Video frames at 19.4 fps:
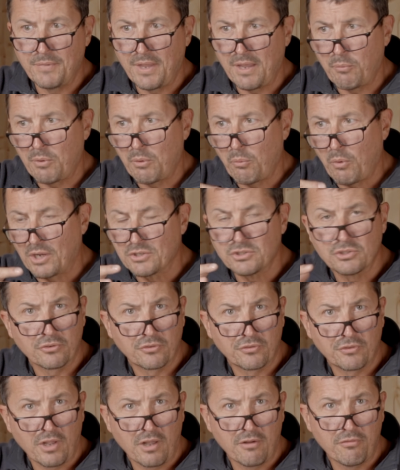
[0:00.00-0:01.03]
hey, we watch your
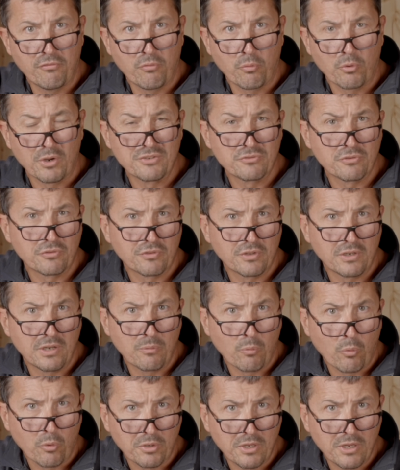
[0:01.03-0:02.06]
stuff. We're interested
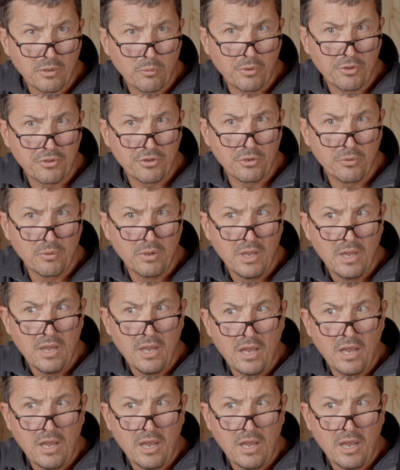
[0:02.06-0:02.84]
in working with you.